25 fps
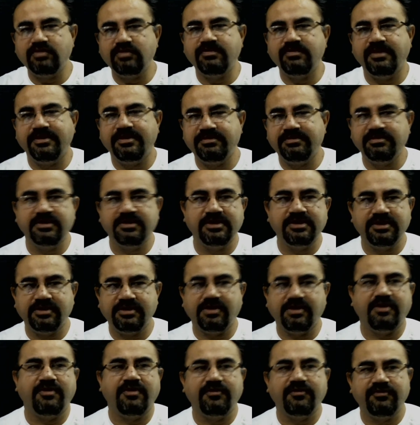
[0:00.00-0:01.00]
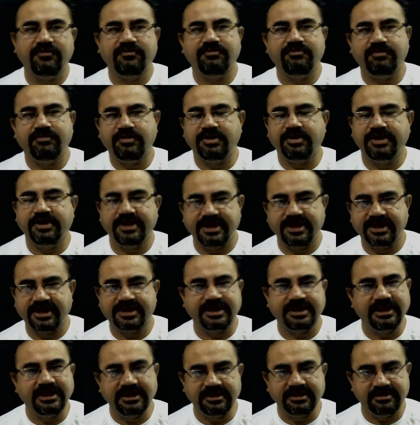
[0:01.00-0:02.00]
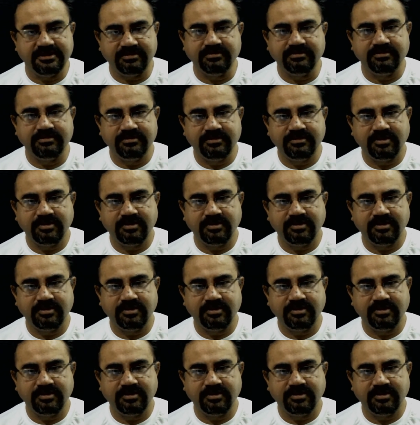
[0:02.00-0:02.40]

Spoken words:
member of Monera kingdom,